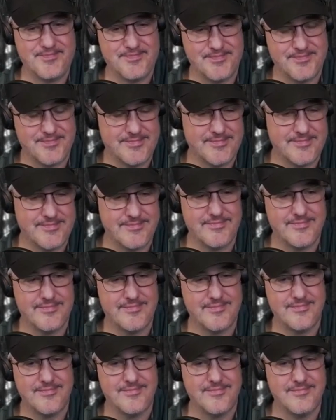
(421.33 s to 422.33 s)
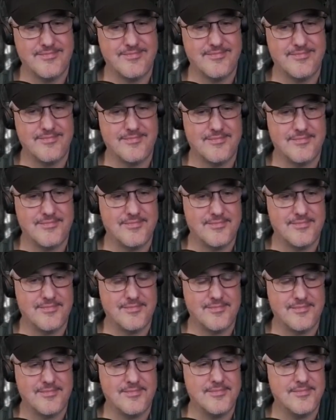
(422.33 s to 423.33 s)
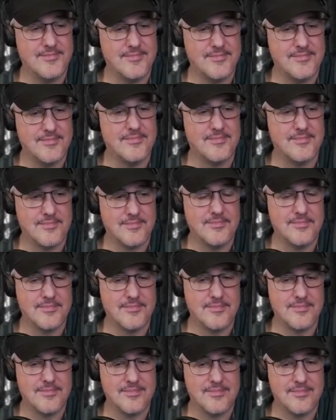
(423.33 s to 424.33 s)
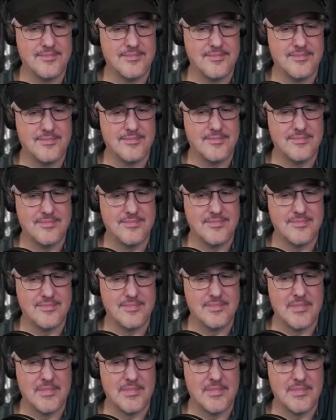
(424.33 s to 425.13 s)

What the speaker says: The person shown says nothing.